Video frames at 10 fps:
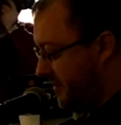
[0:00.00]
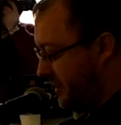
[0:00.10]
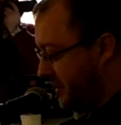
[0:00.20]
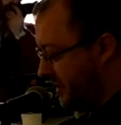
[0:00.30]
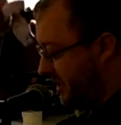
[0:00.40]
if we
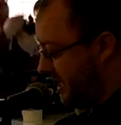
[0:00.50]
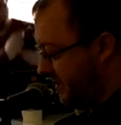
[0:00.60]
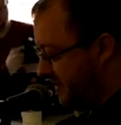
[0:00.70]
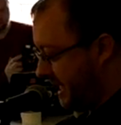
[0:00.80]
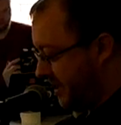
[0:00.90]
want to see
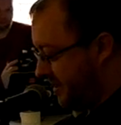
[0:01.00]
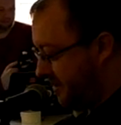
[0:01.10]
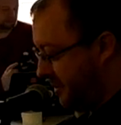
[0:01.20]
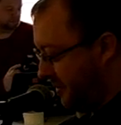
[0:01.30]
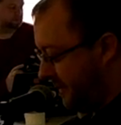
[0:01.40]
some text
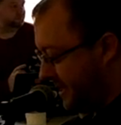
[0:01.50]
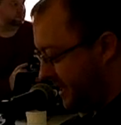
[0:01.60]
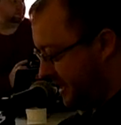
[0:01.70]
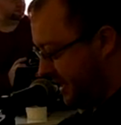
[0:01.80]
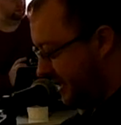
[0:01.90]
through your
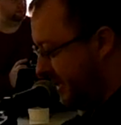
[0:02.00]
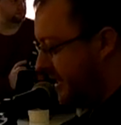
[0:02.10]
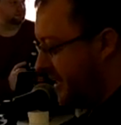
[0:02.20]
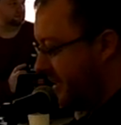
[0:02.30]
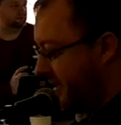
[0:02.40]
faces,
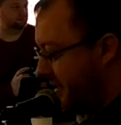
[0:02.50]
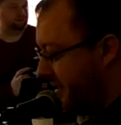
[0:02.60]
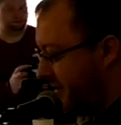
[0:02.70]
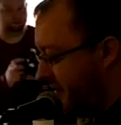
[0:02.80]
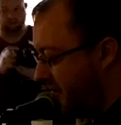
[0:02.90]

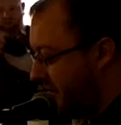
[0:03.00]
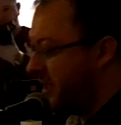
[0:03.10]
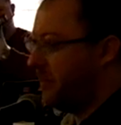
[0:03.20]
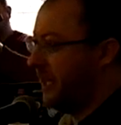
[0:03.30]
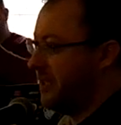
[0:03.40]
we
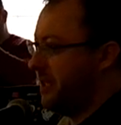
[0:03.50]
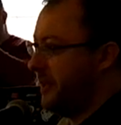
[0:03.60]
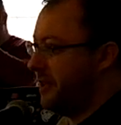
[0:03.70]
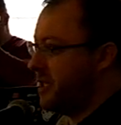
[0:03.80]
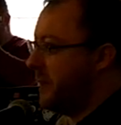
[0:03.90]
could make it
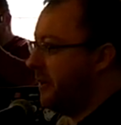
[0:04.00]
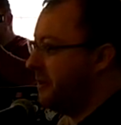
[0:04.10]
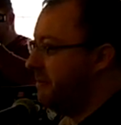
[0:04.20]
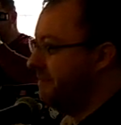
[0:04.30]
semi-transparent.